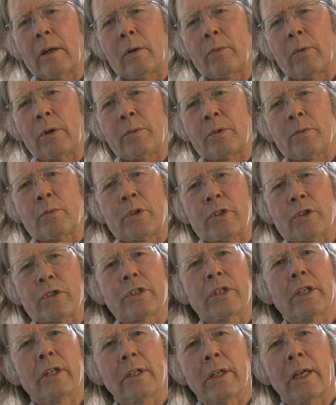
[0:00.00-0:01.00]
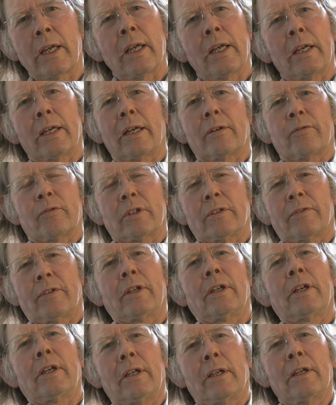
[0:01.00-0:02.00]
we should certainly get rid of
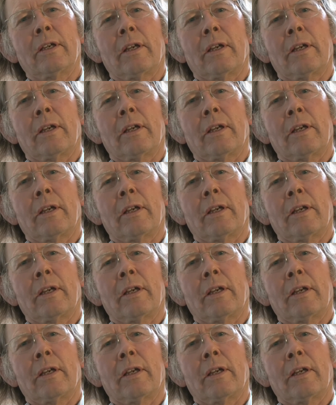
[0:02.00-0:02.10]
the